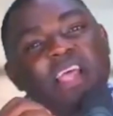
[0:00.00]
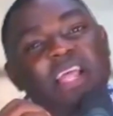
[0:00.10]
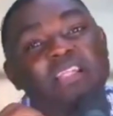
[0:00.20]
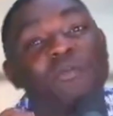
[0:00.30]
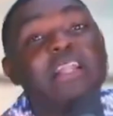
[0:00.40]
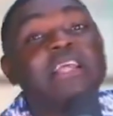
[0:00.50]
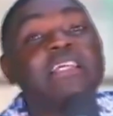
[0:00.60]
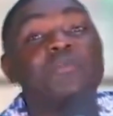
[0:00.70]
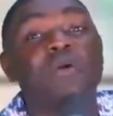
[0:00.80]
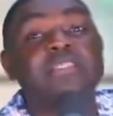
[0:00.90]
Into what they
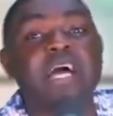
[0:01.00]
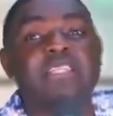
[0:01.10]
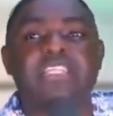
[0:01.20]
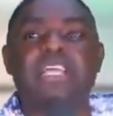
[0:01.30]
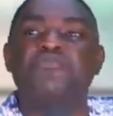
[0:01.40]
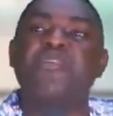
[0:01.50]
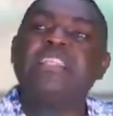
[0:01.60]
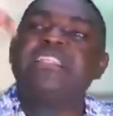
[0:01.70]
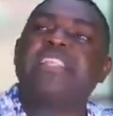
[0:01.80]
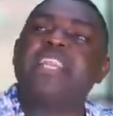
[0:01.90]
did was that they
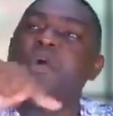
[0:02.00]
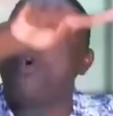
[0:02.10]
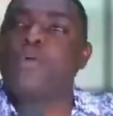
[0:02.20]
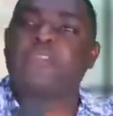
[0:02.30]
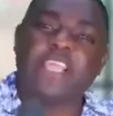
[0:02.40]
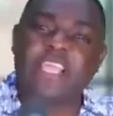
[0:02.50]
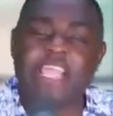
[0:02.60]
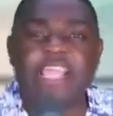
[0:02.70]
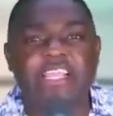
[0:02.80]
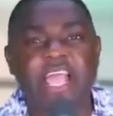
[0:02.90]
registered the whole
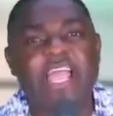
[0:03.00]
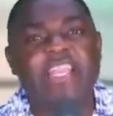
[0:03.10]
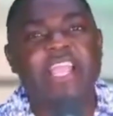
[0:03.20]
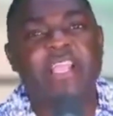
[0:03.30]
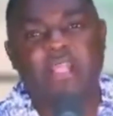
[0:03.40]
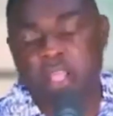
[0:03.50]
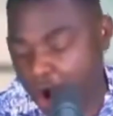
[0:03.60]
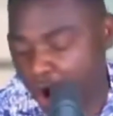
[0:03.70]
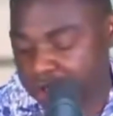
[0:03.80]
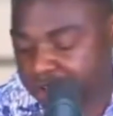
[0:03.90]
thing in Eden
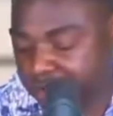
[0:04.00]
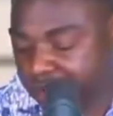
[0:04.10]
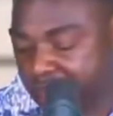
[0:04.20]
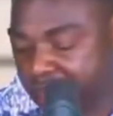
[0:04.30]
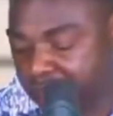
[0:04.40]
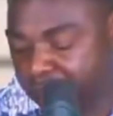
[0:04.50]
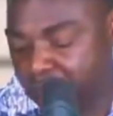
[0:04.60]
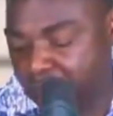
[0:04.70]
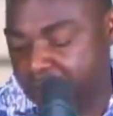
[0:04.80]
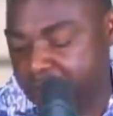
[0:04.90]
Ochre na your
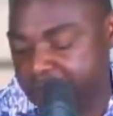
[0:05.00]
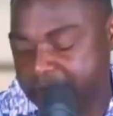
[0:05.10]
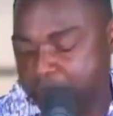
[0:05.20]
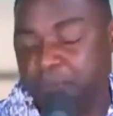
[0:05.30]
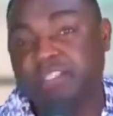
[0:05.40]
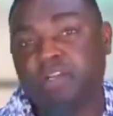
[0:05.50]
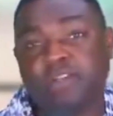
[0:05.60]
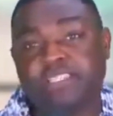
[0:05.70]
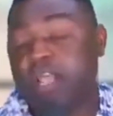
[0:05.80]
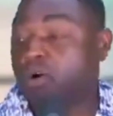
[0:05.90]
friend no eye Prince
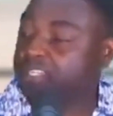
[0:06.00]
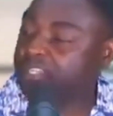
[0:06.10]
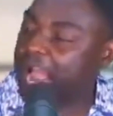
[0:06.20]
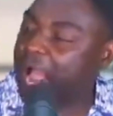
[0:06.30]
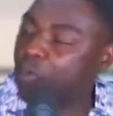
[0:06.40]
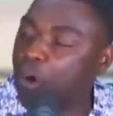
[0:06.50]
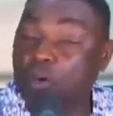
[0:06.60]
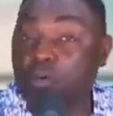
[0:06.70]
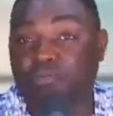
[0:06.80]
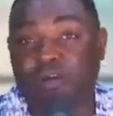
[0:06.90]
Osei Ochre
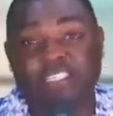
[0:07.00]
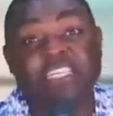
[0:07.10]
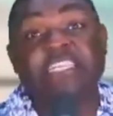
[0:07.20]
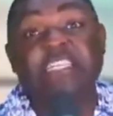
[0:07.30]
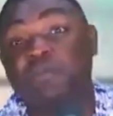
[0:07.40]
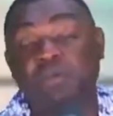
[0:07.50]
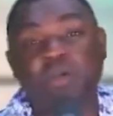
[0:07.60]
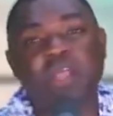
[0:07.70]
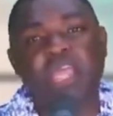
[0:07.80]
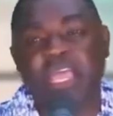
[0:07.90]
akwa we was fasini di mu.
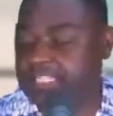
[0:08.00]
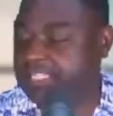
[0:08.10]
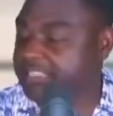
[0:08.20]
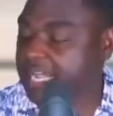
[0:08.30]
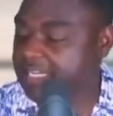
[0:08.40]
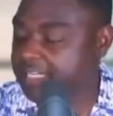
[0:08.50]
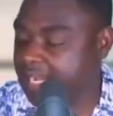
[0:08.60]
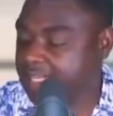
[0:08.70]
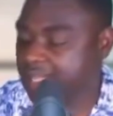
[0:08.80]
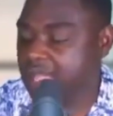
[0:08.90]
Into
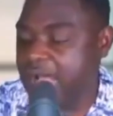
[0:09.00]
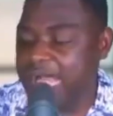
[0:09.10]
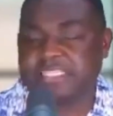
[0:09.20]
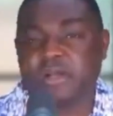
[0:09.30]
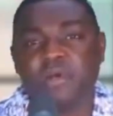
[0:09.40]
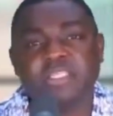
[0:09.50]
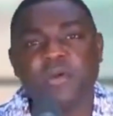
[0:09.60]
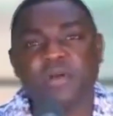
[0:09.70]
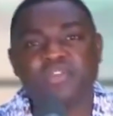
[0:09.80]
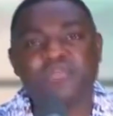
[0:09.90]
technically
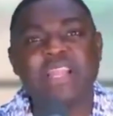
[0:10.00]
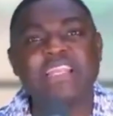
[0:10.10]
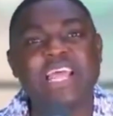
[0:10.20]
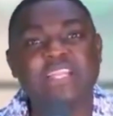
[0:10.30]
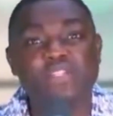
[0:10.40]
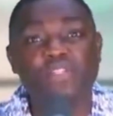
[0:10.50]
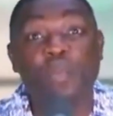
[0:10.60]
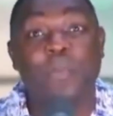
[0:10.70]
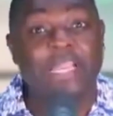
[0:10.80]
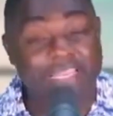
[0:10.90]
Asamoah was rendered
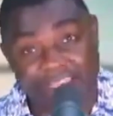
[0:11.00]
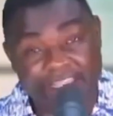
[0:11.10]
stupid.